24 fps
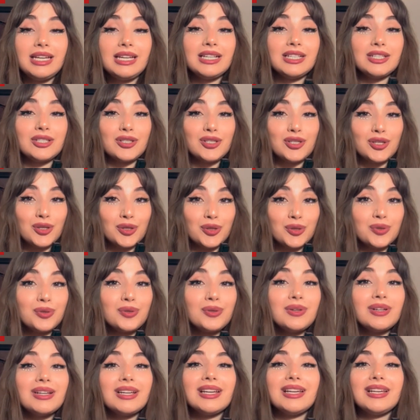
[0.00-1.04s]
Here,
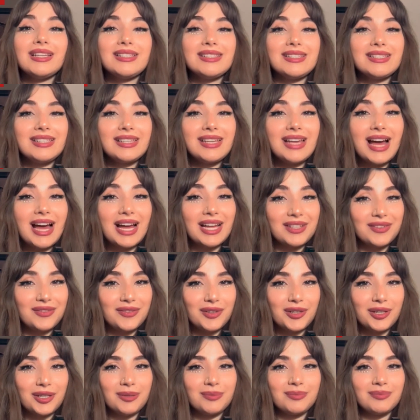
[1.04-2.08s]
to is the
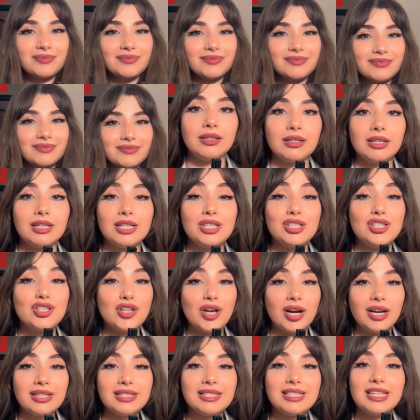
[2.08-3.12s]
adverb.
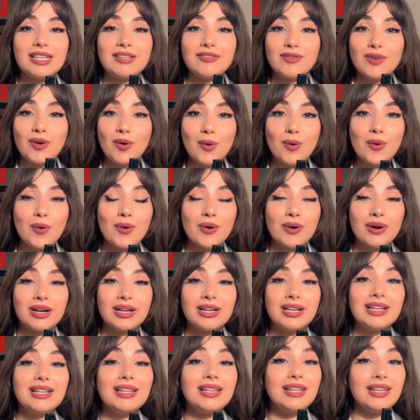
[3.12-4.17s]
Conjunctive
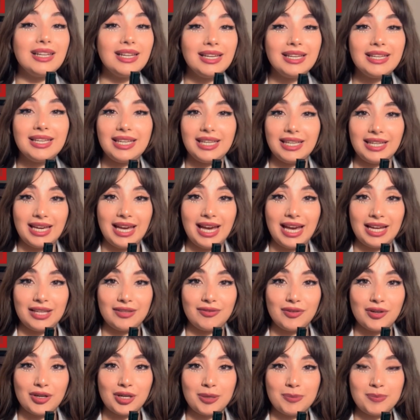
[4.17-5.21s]
or linking
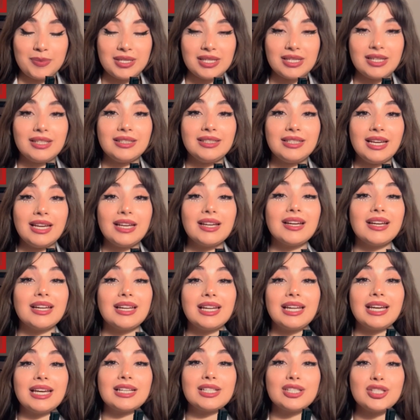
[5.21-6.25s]
adverbs. They
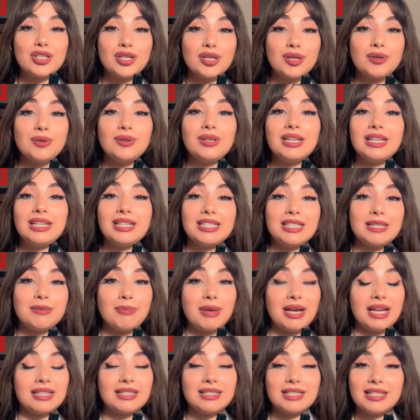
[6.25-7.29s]
connect two
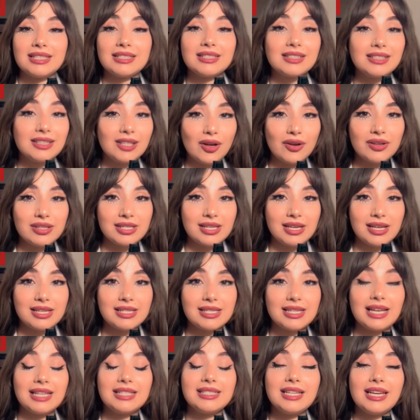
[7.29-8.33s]
independent
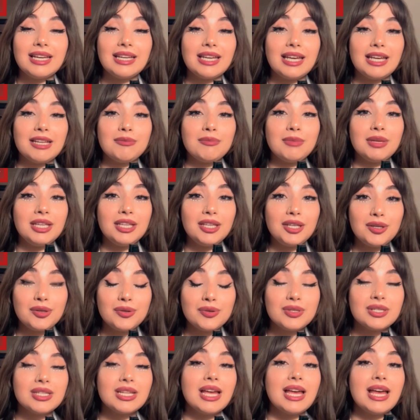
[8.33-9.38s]
clauses and they can be
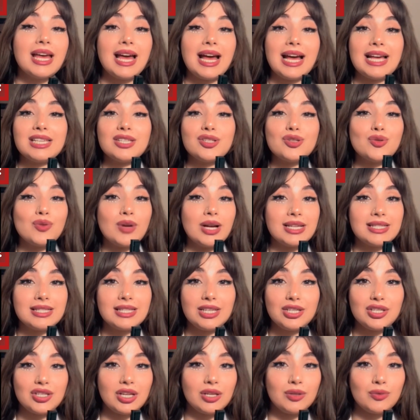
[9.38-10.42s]
used as
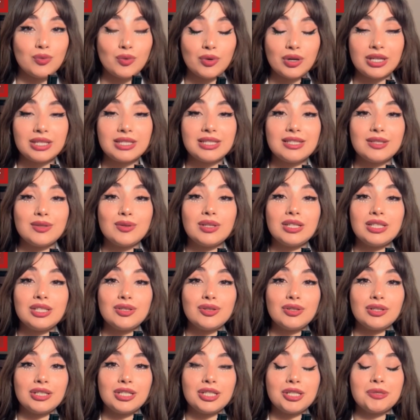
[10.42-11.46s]
transition words
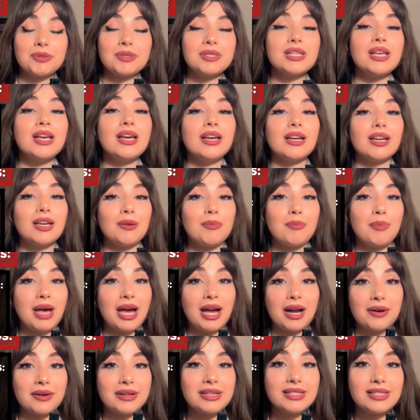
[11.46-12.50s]
to introduce
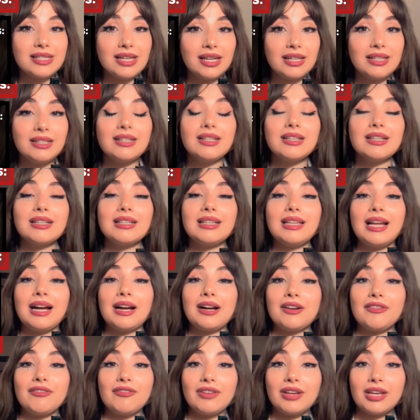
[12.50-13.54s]
comparison,
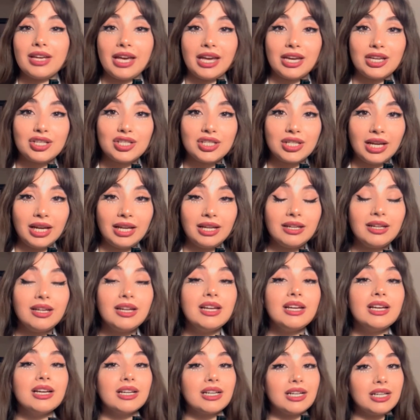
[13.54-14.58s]

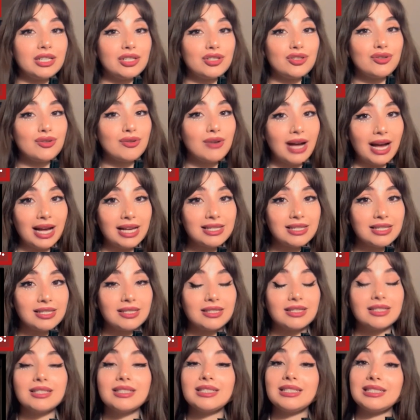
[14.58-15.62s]
clarification,
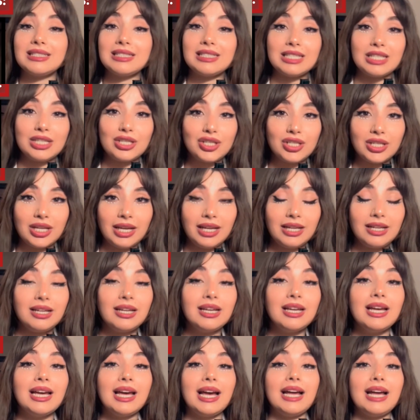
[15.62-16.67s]
contrast,
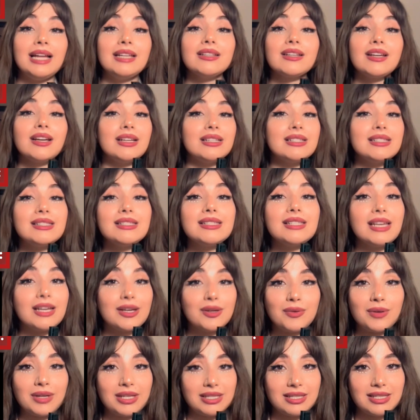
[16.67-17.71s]
condition, and
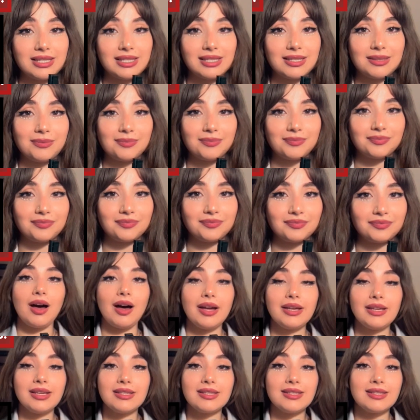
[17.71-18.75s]
consequence.
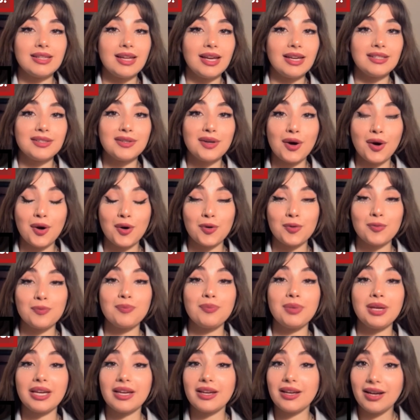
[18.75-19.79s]
I stayed
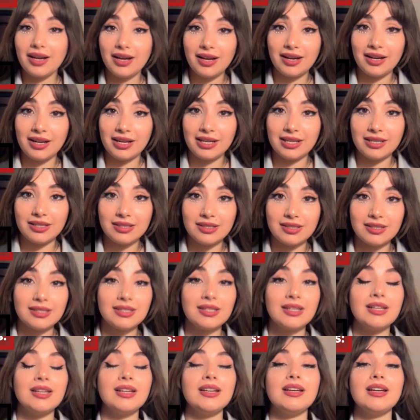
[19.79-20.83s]
home
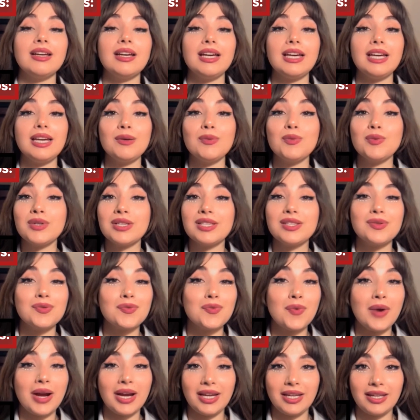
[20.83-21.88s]
because it
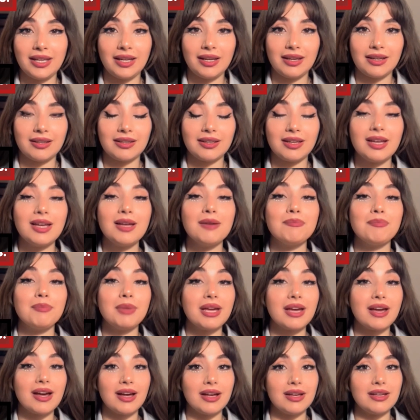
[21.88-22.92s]
was raining.
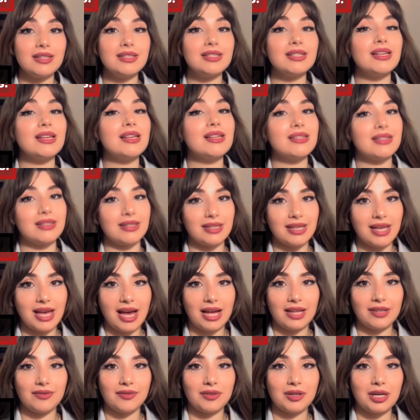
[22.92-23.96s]
Because is
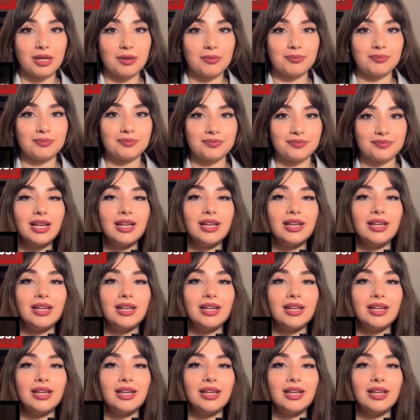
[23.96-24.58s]
the adverb.